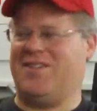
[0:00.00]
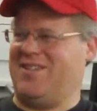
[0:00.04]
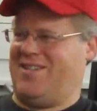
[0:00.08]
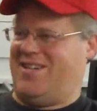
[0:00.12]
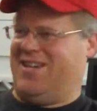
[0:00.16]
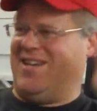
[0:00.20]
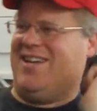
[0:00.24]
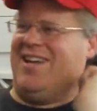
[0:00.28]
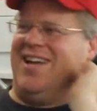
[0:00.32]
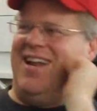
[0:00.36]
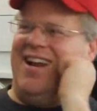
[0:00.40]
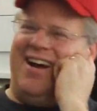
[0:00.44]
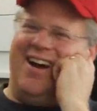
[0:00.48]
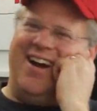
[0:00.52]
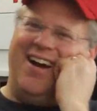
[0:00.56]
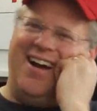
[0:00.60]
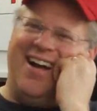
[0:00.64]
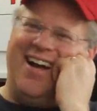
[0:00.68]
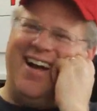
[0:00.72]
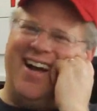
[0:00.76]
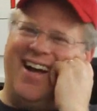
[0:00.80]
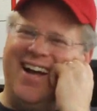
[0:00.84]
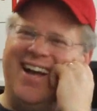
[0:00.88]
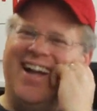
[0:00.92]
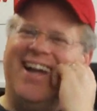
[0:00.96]

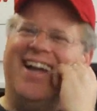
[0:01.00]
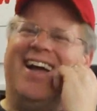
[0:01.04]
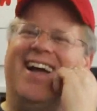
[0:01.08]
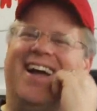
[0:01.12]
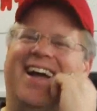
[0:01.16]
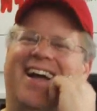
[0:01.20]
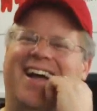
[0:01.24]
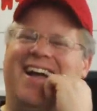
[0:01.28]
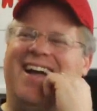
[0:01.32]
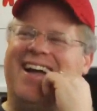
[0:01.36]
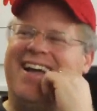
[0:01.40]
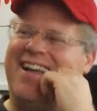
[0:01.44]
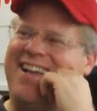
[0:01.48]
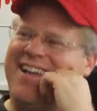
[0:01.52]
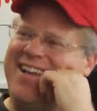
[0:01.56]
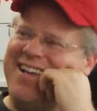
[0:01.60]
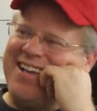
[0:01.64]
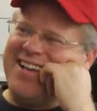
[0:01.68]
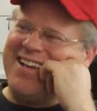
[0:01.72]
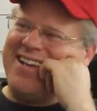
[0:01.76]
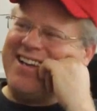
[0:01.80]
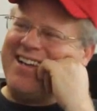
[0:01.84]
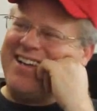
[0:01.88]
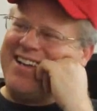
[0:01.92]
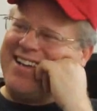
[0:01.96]
One thing that
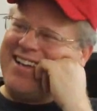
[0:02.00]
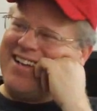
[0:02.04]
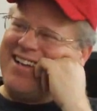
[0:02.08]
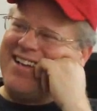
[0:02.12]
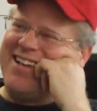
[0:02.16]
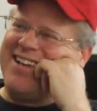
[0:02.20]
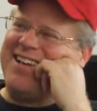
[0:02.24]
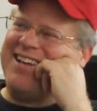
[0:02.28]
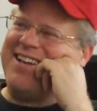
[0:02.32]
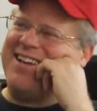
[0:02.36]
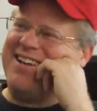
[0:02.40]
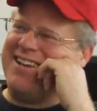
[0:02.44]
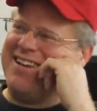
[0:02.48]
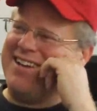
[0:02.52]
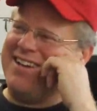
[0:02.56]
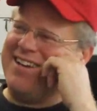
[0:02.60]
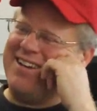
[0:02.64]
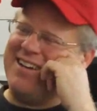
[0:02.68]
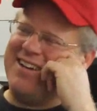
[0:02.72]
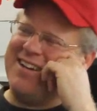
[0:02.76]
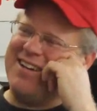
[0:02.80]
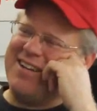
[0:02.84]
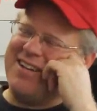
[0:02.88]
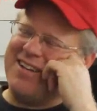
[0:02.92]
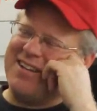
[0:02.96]
we played with
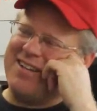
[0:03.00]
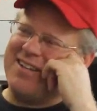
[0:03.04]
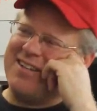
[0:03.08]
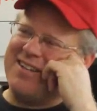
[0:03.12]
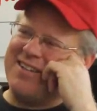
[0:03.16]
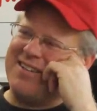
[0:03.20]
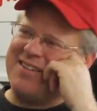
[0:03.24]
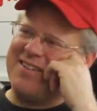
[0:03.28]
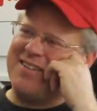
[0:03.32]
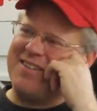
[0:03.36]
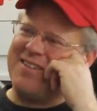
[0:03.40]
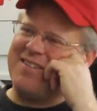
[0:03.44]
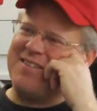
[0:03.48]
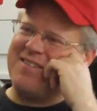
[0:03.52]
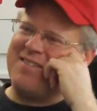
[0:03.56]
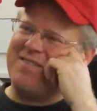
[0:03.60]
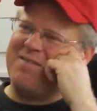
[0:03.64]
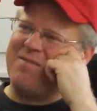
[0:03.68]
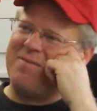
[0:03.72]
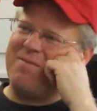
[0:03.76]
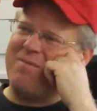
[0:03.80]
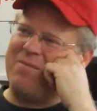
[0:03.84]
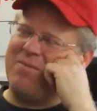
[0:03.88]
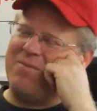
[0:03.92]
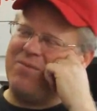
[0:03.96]
is that you
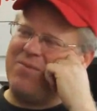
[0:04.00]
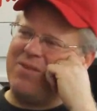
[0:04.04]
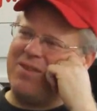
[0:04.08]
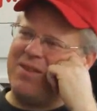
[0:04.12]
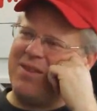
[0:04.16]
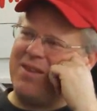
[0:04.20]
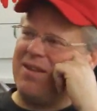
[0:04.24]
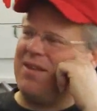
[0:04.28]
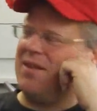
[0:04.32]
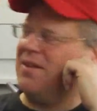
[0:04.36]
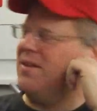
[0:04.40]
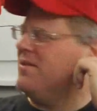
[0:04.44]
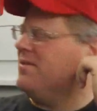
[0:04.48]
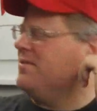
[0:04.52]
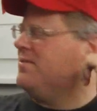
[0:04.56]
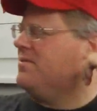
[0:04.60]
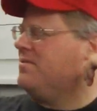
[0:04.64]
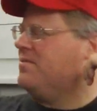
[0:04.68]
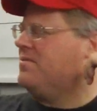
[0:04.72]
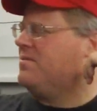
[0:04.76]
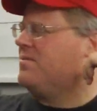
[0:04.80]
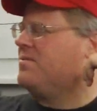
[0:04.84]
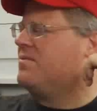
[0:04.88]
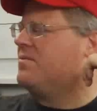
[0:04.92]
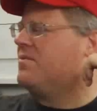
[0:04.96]
could
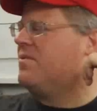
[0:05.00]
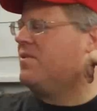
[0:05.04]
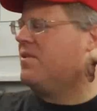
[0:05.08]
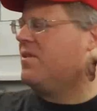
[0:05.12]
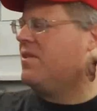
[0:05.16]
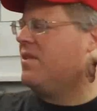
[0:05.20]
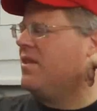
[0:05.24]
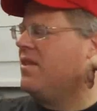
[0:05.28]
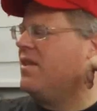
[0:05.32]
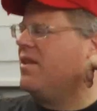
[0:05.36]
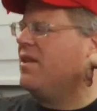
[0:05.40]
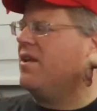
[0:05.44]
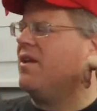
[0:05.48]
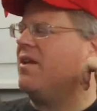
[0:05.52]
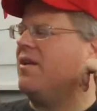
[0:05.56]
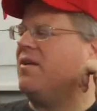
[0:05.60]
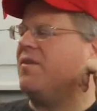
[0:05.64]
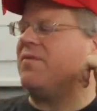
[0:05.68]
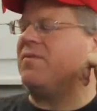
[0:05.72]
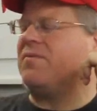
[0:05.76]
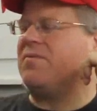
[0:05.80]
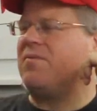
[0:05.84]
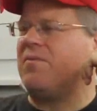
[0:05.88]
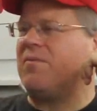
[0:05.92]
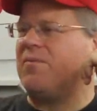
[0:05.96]
you put in your
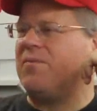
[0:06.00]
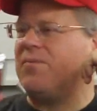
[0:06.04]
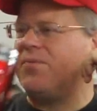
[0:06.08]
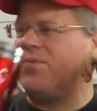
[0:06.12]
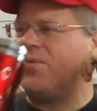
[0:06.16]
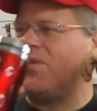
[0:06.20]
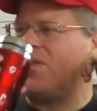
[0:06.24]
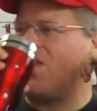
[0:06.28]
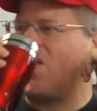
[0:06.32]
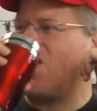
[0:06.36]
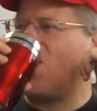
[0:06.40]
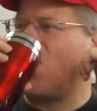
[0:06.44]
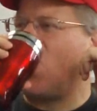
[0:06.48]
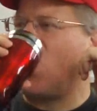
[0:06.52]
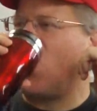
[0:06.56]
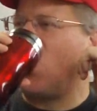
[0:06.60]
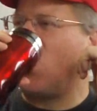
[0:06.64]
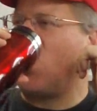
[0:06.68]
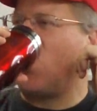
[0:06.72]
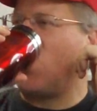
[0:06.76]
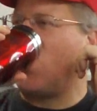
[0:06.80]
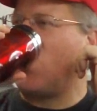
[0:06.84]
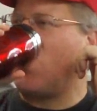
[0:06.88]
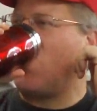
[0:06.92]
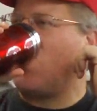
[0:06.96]
CC or
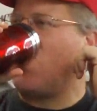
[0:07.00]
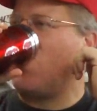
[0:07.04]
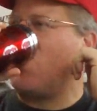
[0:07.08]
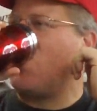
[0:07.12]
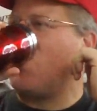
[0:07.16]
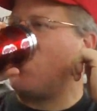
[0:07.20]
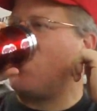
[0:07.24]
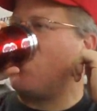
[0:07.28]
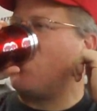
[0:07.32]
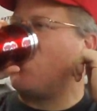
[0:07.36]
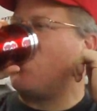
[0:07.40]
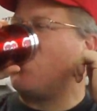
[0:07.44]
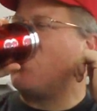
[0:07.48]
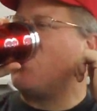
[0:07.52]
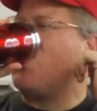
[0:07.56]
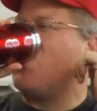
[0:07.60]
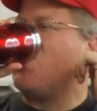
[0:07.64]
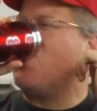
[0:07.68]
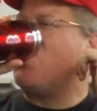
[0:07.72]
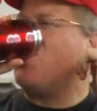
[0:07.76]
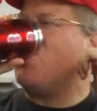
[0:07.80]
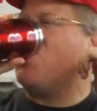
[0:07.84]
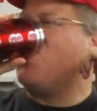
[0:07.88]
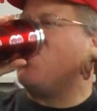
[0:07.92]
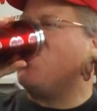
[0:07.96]
BCC,
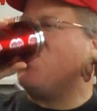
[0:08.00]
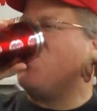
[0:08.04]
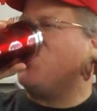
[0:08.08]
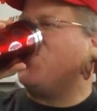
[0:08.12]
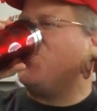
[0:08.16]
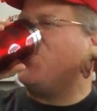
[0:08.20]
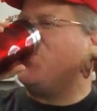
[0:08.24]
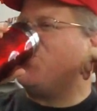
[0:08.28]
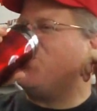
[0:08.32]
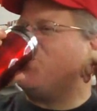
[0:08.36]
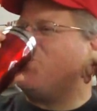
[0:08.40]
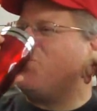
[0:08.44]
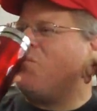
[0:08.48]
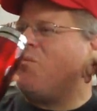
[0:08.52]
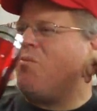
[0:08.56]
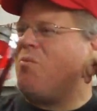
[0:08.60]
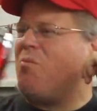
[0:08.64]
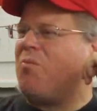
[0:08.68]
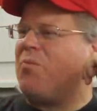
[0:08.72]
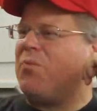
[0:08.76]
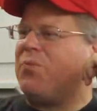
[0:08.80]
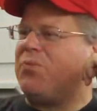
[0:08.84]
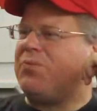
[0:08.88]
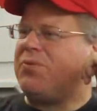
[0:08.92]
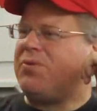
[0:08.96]
the
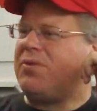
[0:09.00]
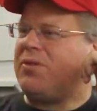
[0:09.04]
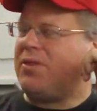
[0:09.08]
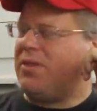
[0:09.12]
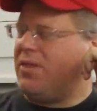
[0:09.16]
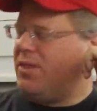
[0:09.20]
name of